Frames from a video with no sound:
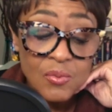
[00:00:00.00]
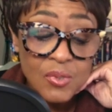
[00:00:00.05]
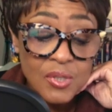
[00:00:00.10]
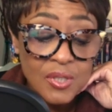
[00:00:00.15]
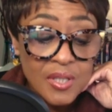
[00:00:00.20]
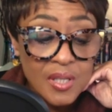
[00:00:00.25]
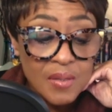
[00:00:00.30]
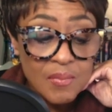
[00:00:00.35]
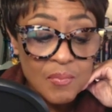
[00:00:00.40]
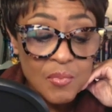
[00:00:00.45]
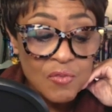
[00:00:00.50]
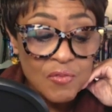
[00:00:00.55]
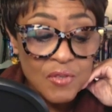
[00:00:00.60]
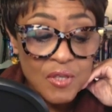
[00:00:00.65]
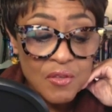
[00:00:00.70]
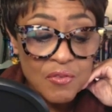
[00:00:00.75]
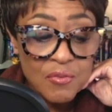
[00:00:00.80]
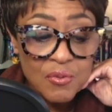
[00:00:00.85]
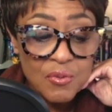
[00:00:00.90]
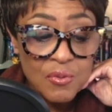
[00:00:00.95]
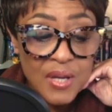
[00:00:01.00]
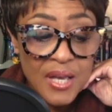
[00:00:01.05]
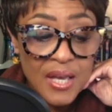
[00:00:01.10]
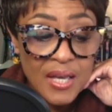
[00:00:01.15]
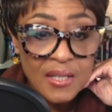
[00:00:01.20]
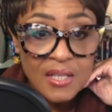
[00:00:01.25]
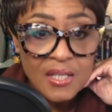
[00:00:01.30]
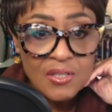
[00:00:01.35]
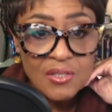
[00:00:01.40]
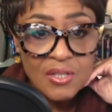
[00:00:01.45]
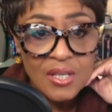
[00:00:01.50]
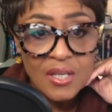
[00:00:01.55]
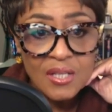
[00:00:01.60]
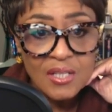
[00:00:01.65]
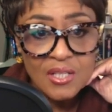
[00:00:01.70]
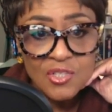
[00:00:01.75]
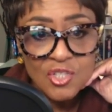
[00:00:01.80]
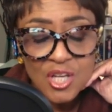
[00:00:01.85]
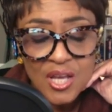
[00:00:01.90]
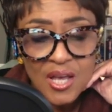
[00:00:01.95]
really moving through
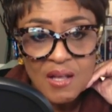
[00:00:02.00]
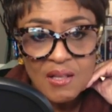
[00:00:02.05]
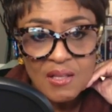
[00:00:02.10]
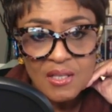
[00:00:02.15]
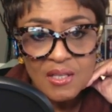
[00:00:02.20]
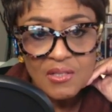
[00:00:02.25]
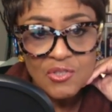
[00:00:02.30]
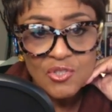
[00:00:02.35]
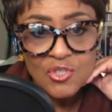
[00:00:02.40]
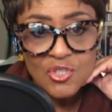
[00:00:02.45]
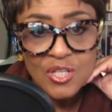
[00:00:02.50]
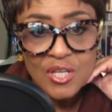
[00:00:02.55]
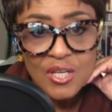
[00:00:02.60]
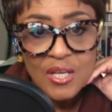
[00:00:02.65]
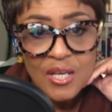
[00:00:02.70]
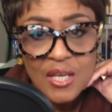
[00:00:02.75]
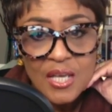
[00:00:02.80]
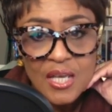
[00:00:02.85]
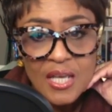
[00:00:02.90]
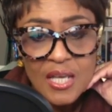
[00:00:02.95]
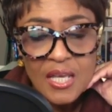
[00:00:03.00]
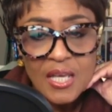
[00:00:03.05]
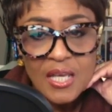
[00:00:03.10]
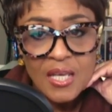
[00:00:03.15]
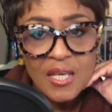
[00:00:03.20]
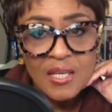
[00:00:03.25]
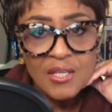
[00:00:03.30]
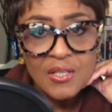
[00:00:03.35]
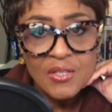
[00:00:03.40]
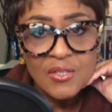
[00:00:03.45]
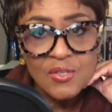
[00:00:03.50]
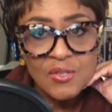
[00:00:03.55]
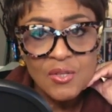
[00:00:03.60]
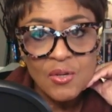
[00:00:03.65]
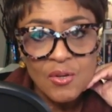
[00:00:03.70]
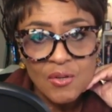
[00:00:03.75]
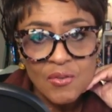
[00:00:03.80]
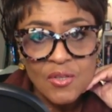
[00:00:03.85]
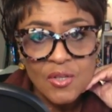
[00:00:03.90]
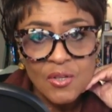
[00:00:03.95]
any challenge is
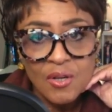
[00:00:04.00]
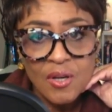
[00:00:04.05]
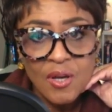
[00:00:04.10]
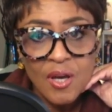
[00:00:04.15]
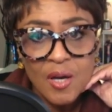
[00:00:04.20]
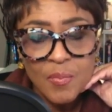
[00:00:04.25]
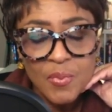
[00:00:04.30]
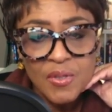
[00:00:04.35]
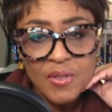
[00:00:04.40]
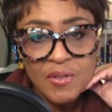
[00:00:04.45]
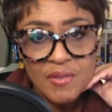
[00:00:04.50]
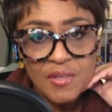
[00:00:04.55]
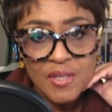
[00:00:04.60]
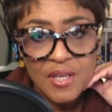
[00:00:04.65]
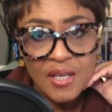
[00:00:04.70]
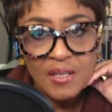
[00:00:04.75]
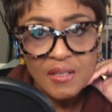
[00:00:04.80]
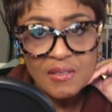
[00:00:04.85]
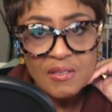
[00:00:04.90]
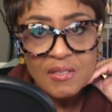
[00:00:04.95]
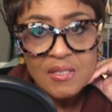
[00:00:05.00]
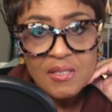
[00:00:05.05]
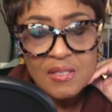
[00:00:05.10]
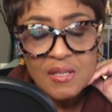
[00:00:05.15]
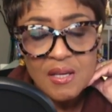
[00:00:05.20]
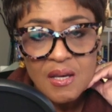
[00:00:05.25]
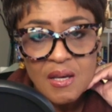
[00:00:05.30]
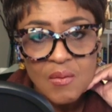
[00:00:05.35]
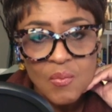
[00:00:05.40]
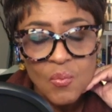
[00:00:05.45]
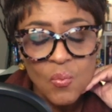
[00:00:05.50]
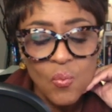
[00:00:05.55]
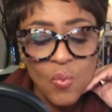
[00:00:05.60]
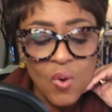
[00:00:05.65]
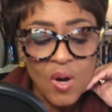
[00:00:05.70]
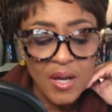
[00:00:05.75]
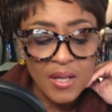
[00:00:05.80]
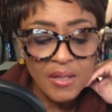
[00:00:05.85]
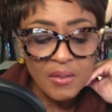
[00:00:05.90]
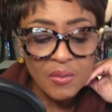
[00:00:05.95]
there are a couple of things.
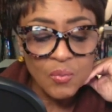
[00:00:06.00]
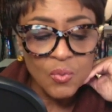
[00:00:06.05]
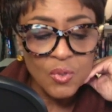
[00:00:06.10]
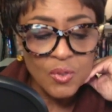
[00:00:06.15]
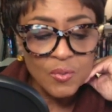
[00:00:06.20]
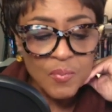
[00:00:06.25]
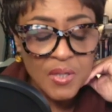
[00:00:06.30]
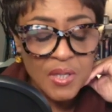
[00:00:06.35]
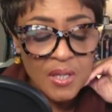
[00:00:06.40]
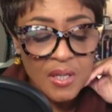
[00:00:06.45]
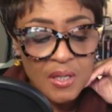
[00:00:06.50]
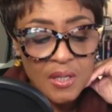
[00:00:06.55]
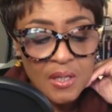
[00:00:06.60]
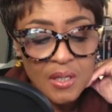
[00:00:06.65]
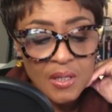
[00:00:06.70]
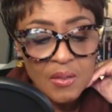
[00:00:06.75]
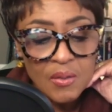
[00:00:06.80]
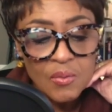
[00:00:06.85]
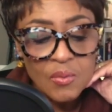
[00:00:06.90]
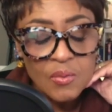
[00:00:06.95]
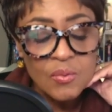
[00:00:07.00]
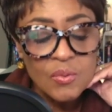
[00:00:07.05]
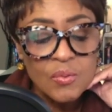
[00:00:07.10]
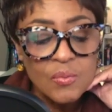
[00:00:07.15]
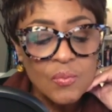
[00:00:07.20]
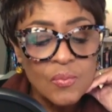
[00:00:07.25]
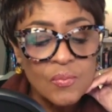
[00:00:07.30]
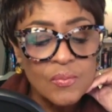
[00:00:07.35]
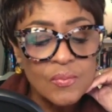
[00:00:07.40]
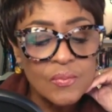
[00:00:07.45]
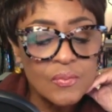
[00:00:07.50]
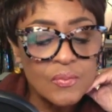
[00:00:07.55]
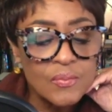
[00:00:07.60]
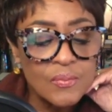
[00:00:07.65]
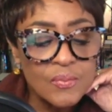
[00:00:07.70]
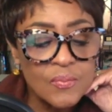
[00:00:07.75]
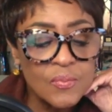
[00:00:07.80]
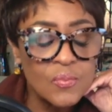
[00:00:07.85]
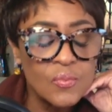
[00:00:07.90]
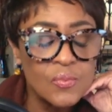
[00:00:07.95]
One would be
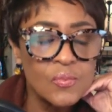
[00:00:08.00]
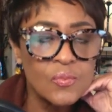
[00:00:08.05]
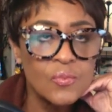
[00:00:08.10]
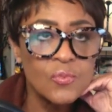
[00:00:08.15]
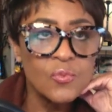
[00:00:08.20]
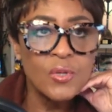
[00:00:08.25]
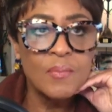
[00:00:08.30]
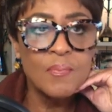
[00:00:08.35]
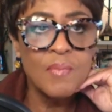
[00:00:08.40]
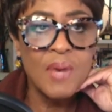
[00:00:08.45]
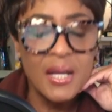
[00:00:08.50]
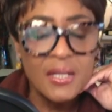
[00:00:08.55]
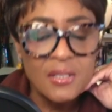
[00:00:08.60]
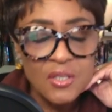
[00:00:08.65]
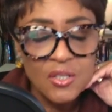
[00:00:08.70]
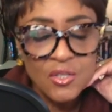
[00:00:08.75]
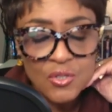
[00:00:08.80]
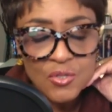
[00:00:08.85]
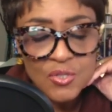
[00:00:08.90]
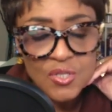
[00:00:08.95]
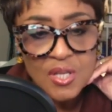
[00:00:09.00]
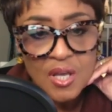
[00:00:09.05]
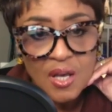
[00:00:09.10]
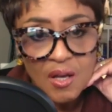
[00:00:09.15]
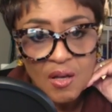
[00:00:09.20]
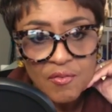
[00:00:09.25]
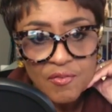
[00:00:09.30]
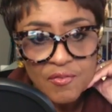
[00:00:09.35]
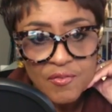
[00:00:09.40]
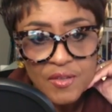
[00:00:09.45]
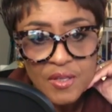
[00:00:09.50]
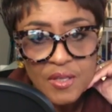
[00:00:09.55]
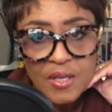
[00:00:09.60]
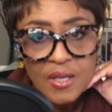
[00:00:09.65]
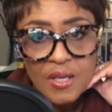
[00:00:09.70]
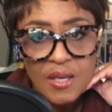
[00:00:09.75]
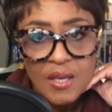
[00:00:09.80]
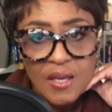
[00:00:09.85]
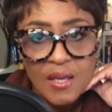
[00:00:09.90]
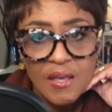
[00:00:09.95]
reminding yourself
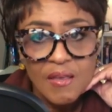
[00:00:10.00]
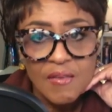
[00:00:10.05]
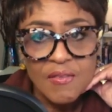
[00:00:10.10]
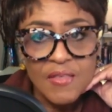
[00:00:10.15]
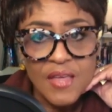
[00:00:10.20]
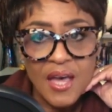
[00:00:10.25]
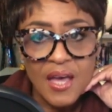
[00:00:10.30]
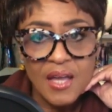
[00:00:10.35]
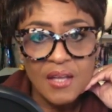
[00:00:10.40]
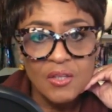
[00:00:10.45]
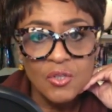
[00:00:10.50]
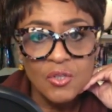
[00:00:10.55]
that